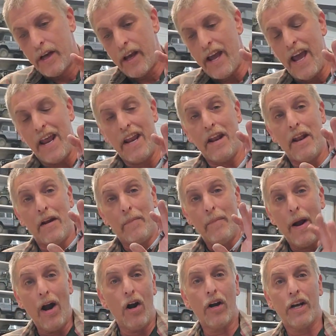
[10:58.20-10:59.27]
And in
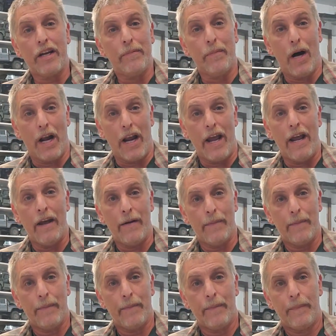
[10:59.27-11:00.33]
American money,
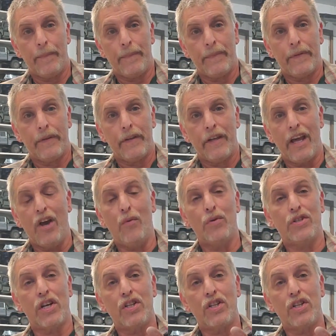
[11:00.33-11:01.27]
it was a